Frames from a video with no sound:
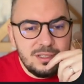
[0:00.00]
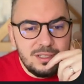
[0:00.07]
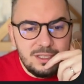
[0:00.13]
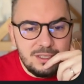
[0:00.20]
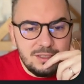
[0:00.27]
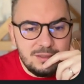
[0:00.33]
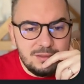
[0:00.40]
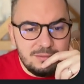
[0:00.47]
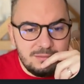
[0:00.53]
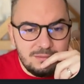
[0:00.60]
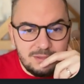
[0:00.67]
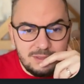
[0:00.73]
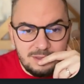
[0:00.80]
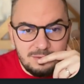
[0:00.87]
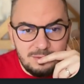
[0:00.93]
in
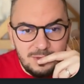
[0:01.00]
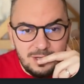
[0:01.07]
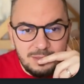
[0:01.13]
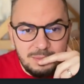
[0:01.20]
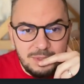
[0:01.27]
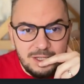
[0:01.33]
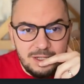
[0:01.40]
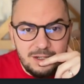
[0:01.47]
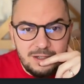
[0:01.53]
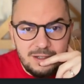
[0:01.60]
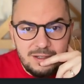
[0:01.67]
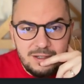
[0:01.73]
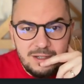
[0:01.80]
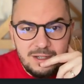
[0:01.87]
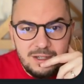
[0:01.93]
one
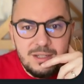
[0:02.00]
PR.